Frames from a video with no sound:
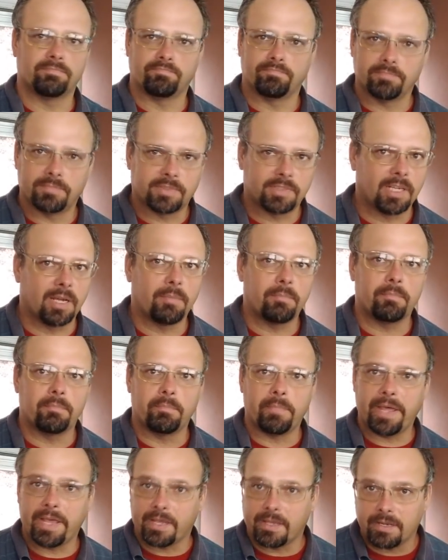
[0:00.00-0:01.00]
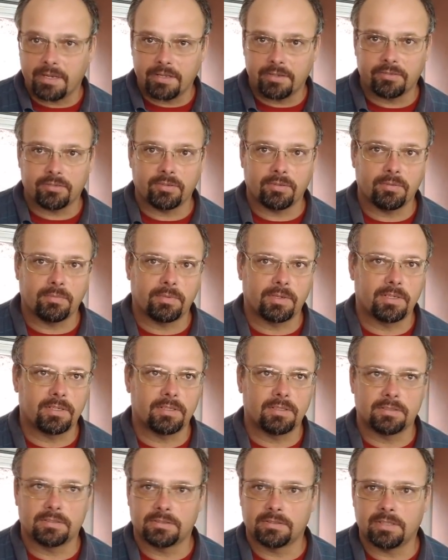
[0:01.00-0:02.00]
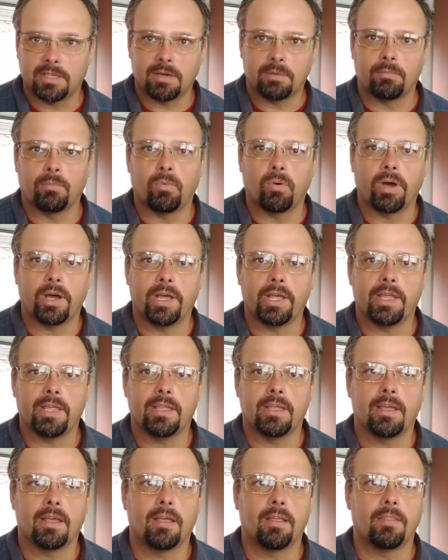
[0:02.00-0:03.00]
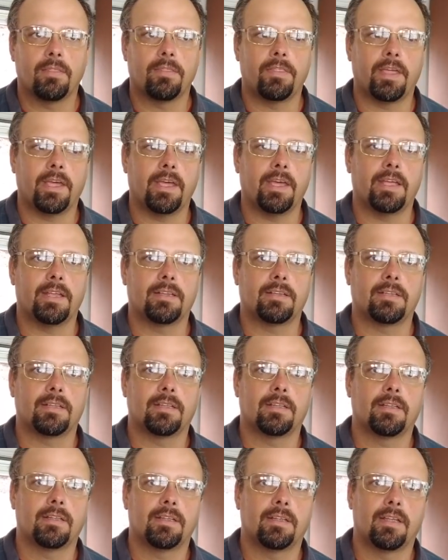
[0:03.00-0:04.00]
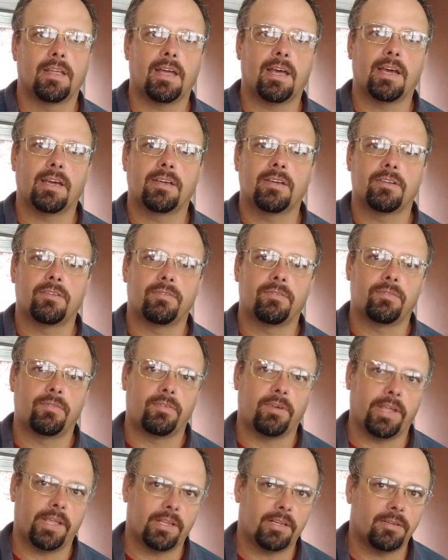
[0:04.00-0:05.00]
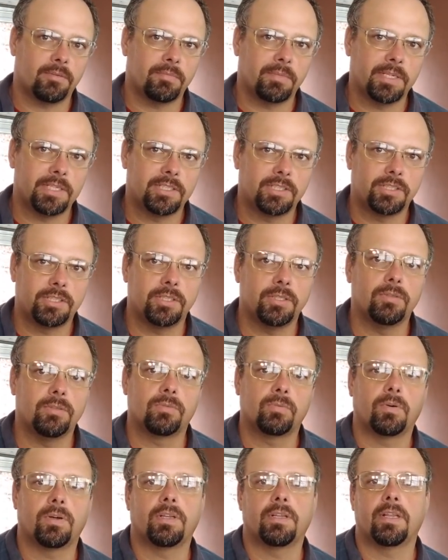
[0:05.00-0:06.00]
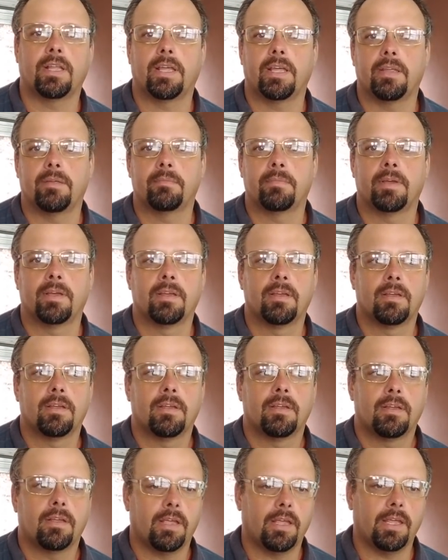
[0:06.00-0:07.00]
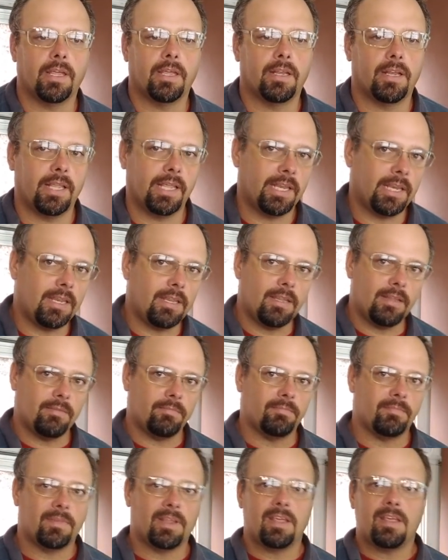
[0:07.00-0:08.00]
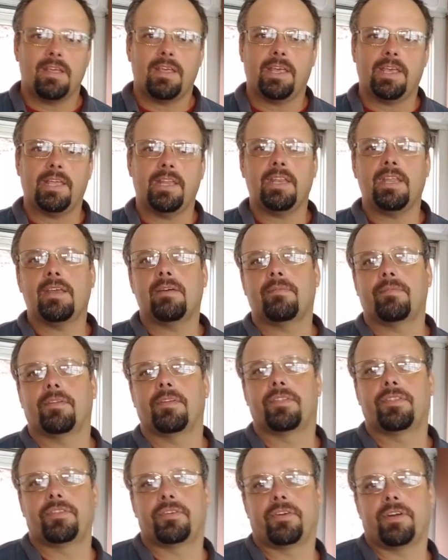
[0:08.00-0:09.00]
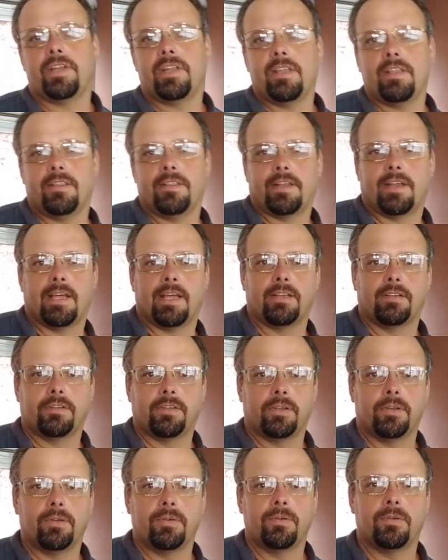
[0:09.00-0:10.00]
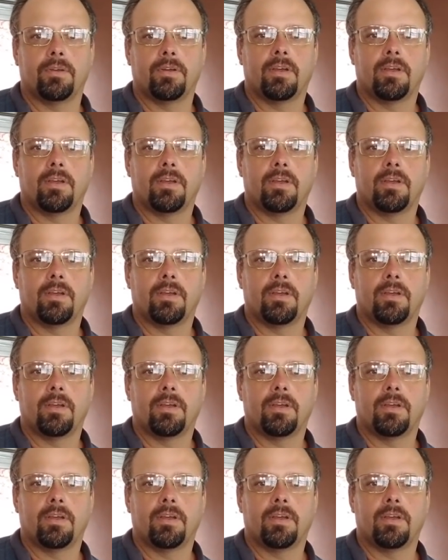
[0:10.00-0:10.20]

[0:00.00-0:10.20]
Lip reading: some mechanism or some way that I could randomly choose one name. And any of the three that I do,